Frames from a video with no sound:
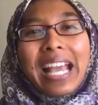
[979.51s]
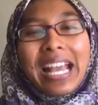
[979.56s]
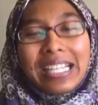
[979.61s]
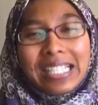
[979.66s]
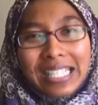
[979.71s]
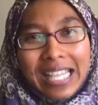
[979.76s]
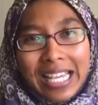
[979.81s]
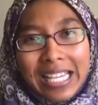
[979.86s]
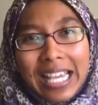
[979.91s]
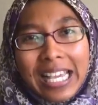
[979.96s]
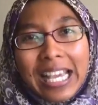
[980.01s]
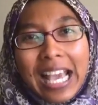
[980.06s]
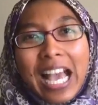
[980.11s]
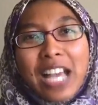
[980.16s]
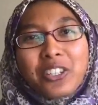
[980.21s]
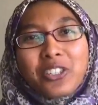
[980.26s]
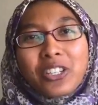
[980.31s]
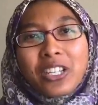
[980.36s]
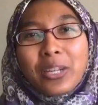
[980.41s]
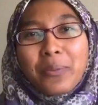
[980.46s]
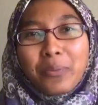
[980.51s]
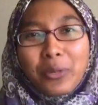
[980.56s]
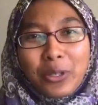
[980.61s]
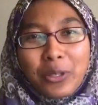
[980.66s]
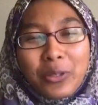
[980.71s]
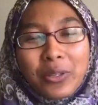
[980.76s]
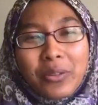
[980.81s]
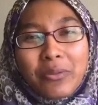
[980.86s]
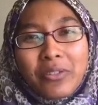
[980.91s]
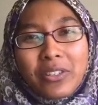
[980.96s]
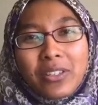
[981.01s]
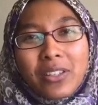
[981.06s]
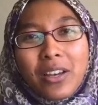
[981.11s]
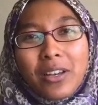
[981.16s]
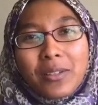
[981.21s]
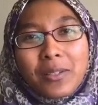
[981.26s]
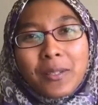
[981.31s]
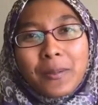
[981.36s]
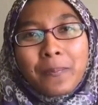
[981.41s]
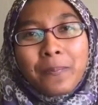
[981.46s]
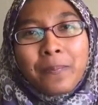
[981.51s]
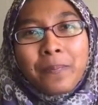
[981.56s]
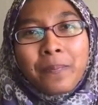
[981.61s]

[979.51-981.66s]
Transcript: and taking action and producing results.